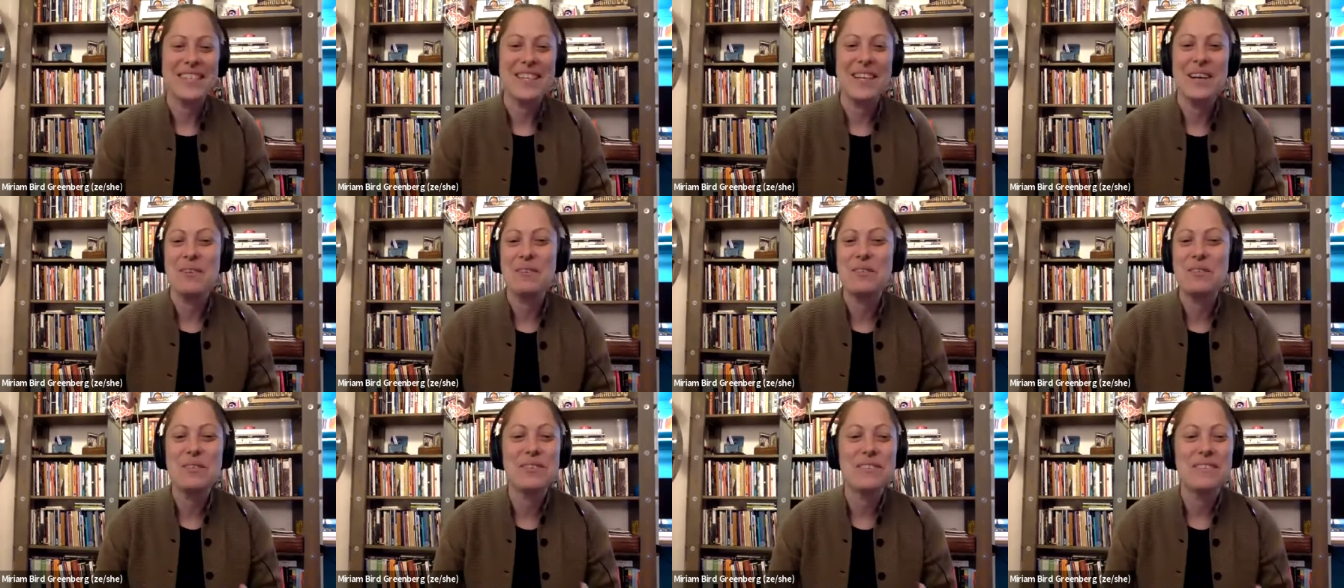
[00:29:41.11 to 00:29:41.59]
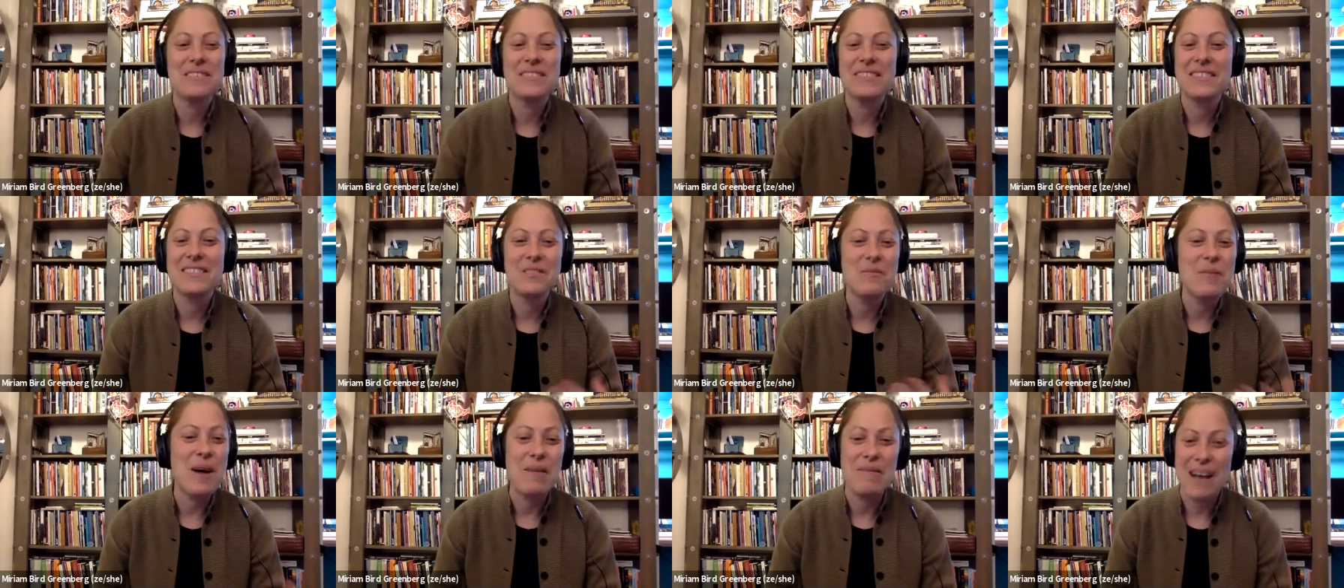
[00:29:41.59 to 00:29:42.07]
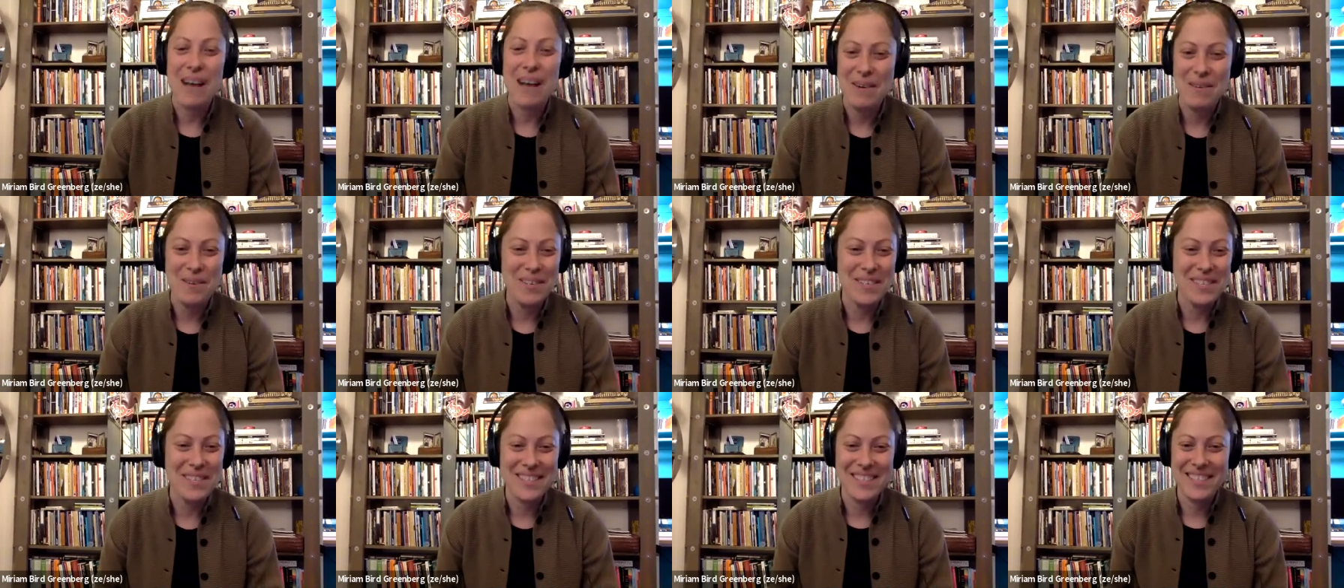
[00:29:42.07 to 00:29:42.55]
you know, 12
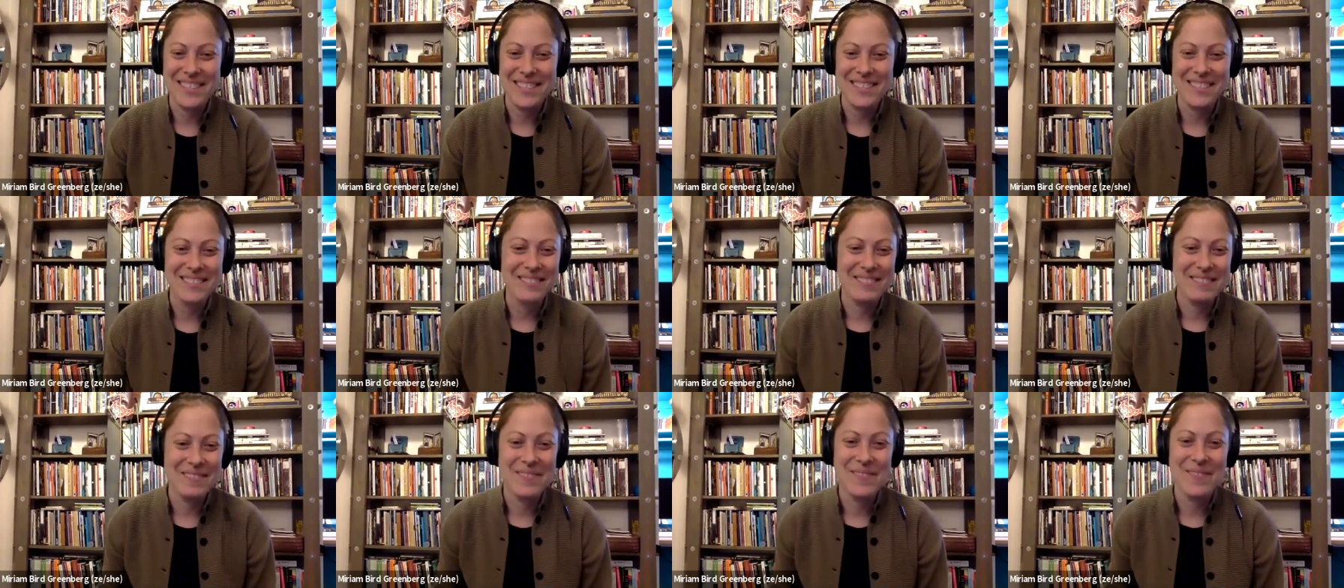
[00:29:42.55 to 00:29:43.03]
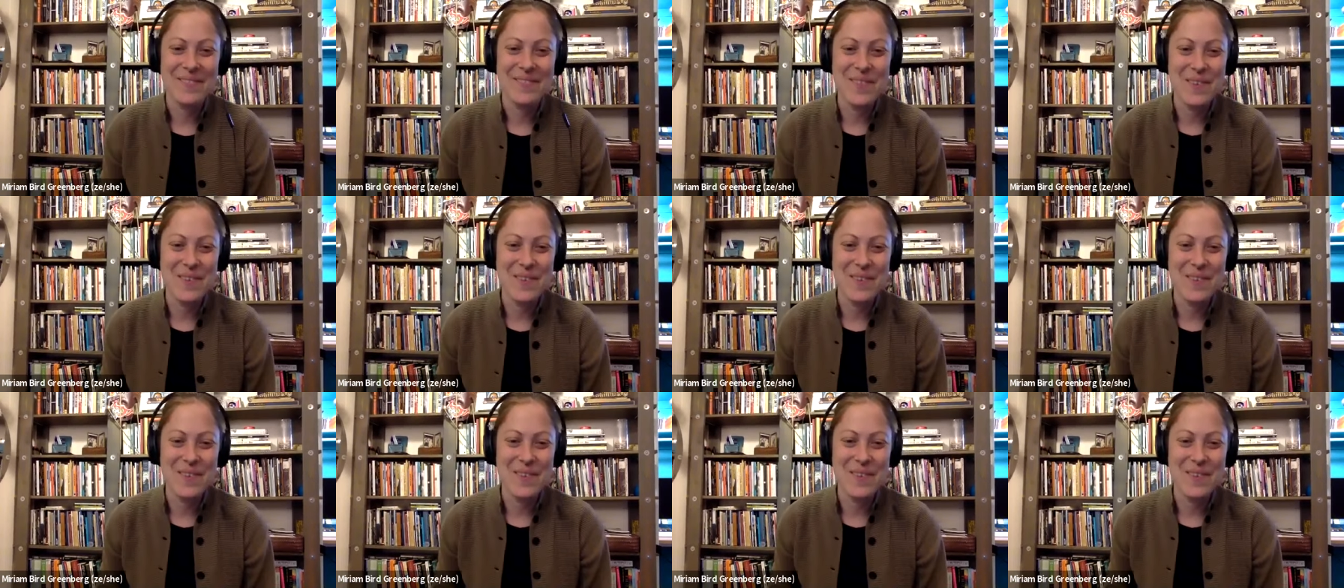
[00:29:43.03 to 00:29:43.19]
hours okay.